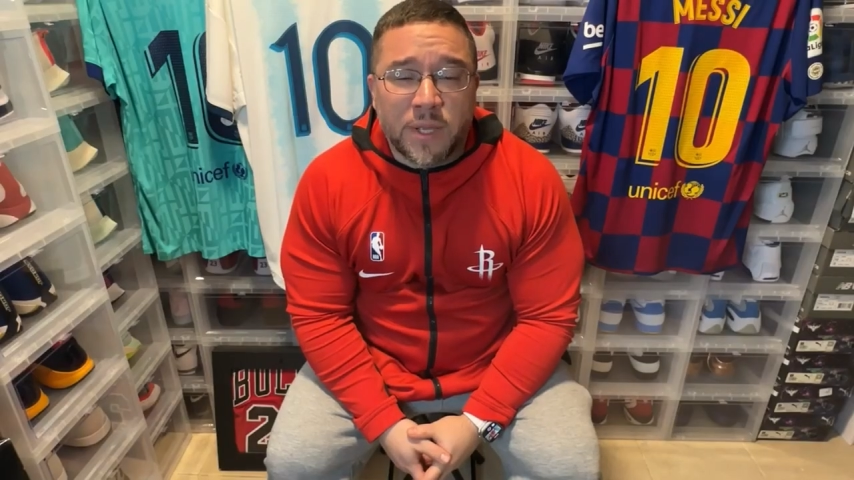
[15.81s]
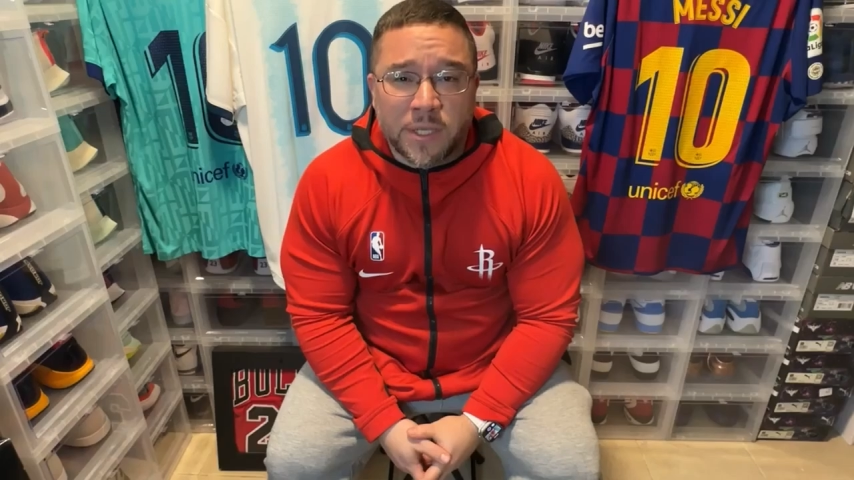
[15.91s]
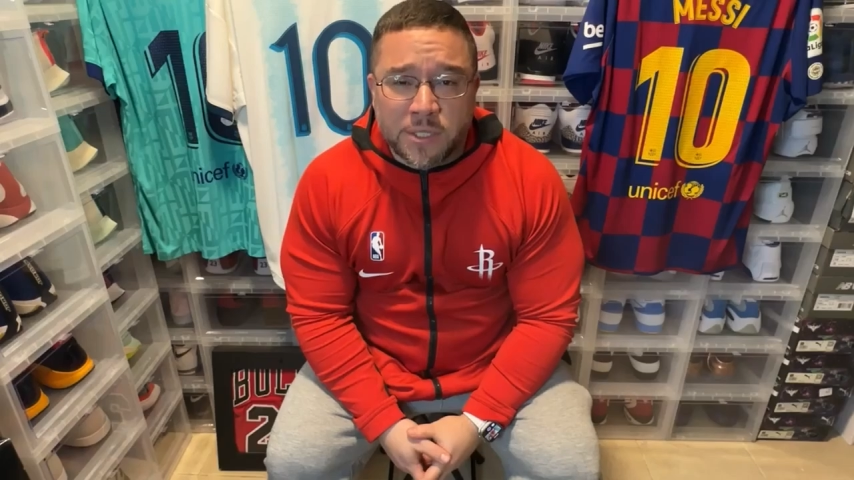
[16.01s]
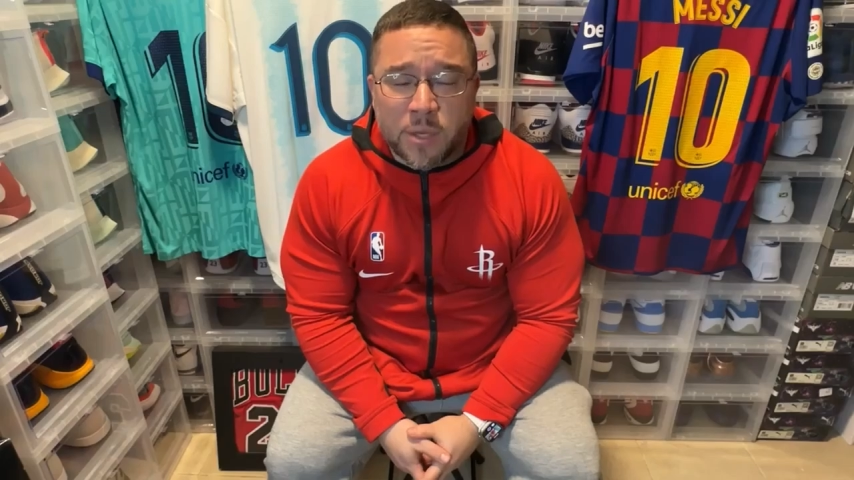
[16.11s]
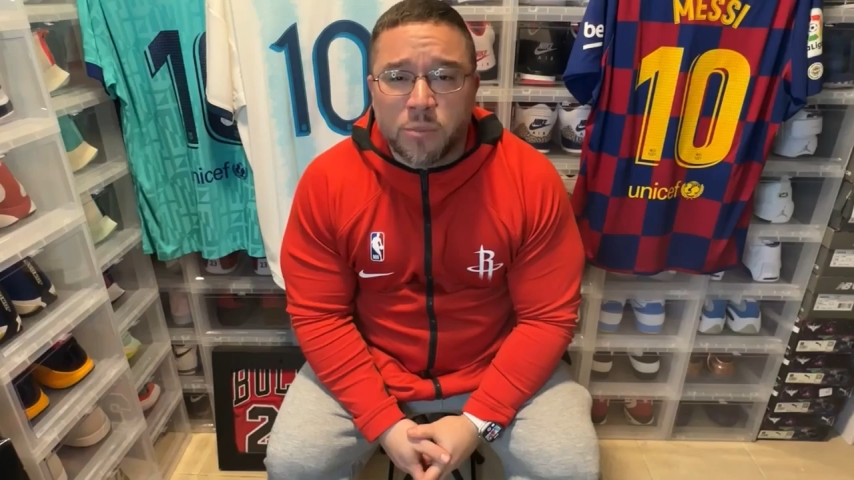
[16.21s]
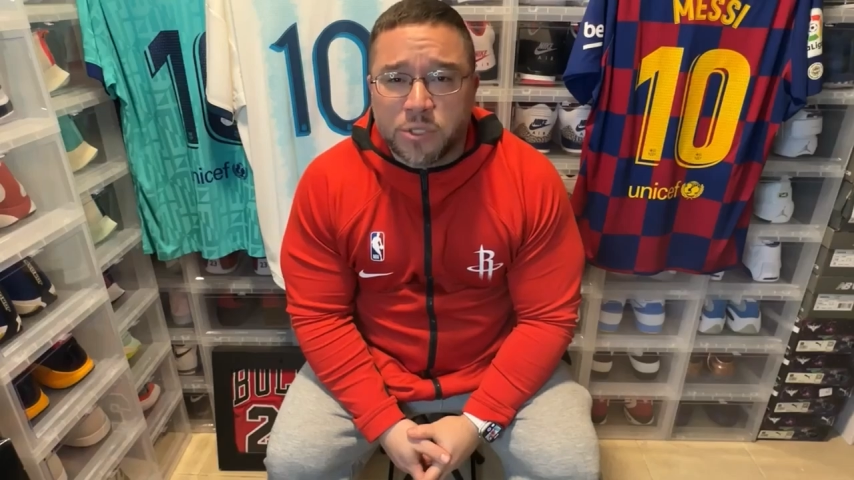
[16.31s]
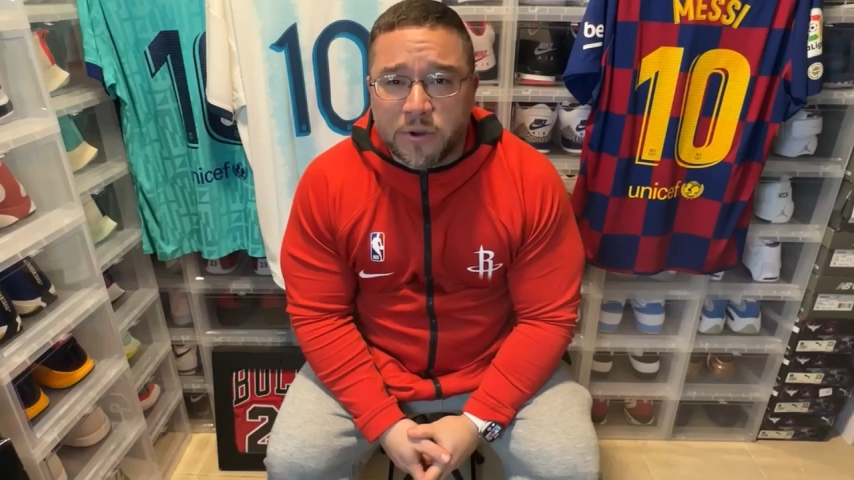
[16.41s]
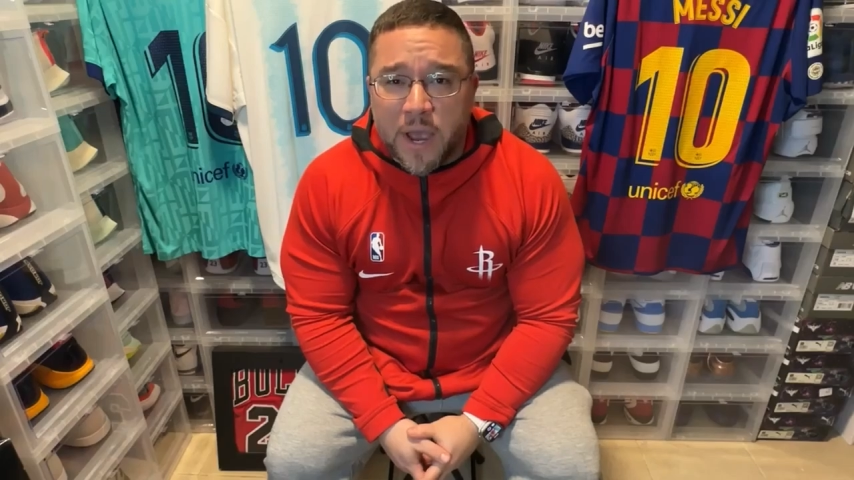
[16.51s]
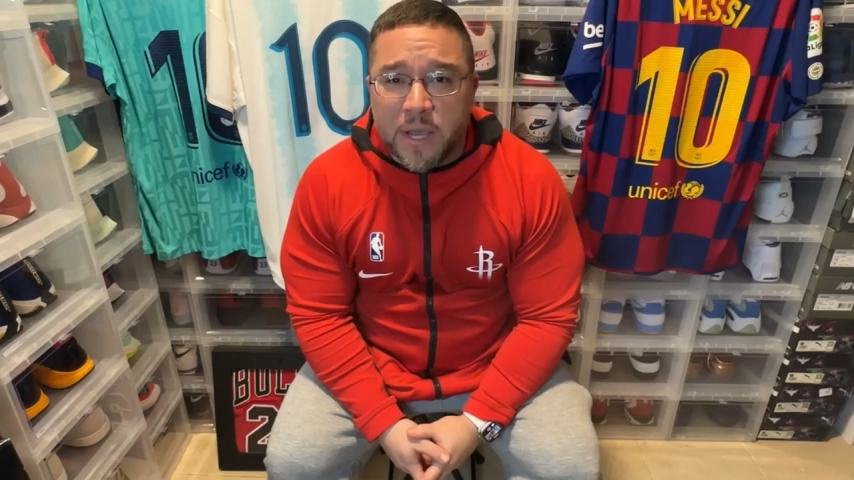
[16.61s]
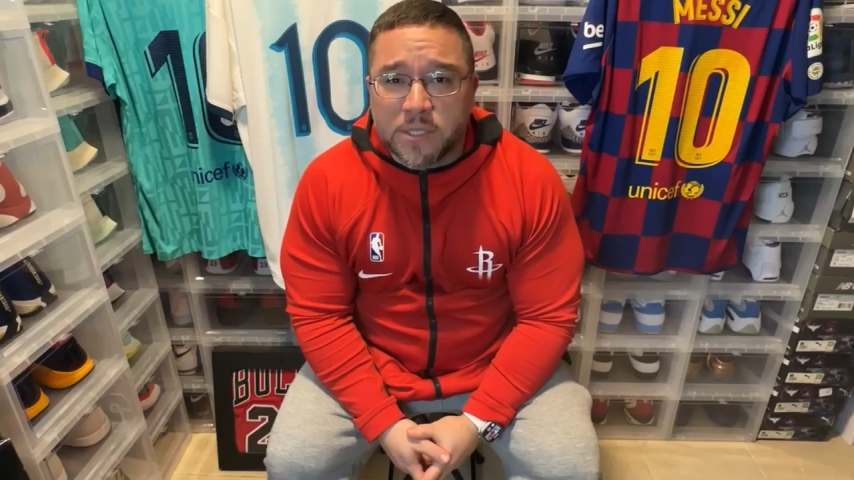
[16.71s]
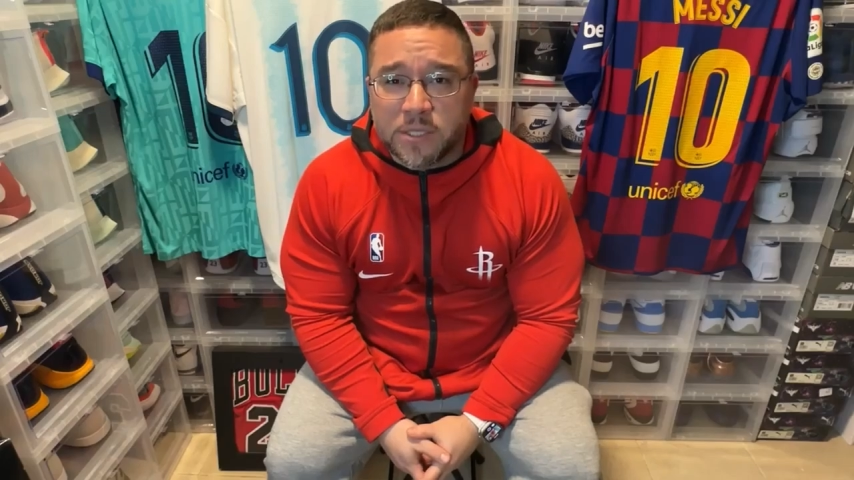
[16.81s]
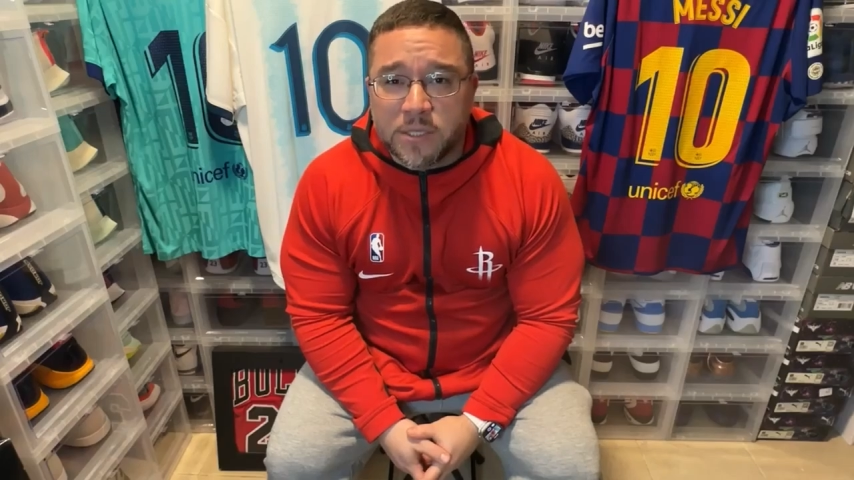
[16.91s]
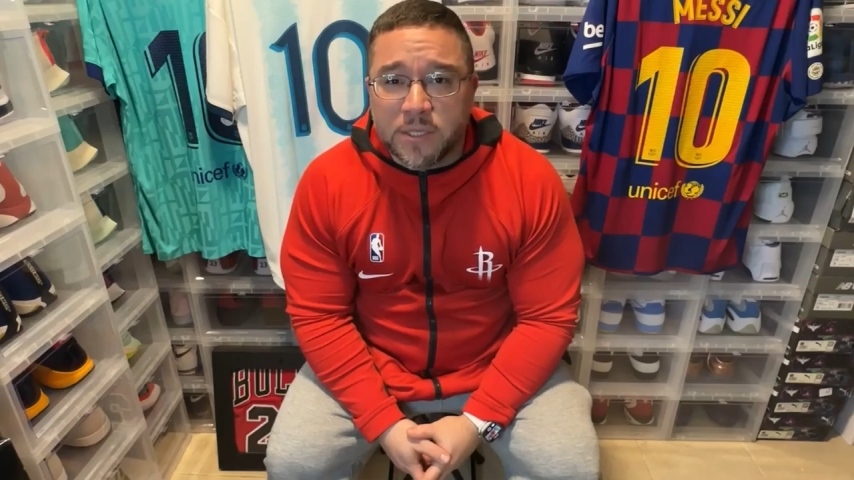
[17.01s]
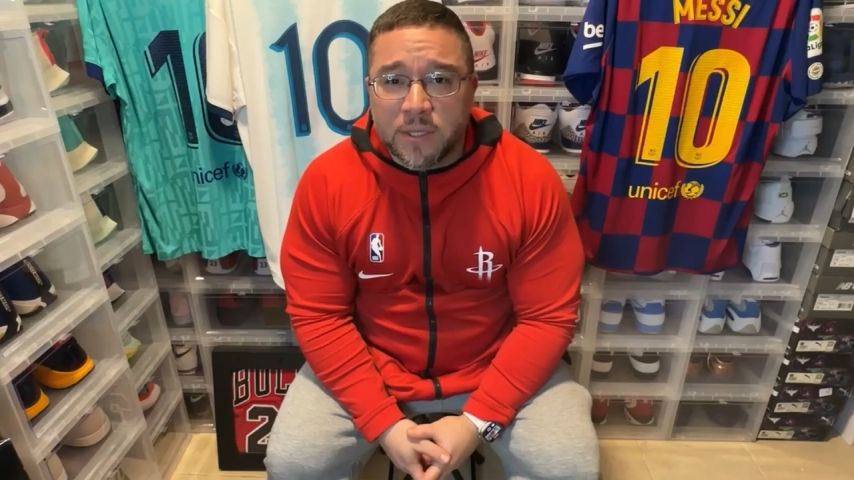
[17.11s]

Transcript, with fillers: and some were trash.